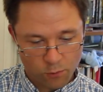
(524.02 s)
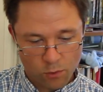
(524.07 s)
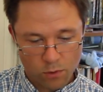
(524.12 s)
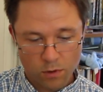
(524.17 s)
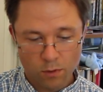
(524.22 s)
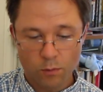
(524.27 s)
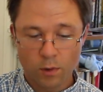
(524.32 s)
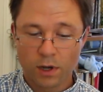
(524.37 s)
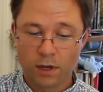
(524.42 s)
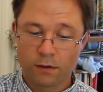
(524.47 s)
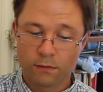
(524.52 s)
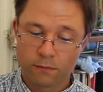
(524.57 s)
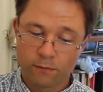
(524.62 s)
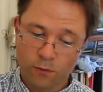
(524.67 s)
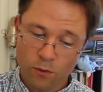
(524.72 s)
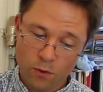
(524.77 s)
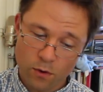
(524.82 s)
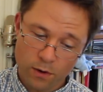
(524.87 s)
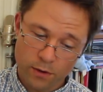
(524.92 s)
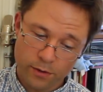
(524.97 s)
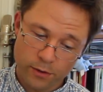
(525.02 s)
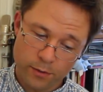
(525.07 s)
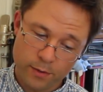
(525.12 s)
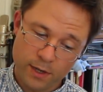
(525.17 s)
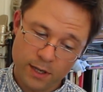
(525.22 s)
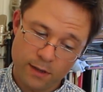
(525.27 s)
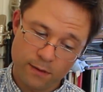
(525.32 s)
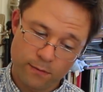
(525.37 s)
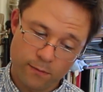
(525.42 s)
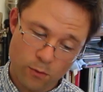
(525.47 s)
1, 4,
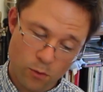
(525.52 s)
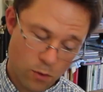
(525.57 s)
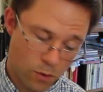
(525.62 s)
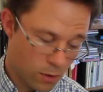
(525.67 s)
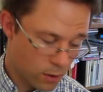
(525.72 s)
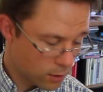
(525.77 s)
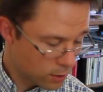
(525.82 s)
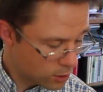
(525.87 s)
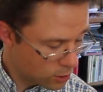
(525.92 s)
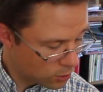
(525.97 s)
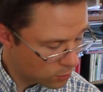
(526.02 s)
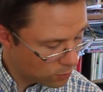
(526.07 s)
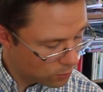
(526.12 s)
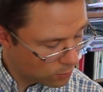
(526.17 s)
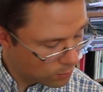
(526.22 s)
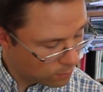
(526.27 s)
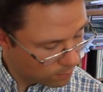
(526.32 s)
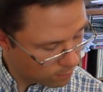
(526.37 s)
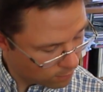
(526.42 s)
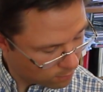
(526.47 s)
3, 4, 2.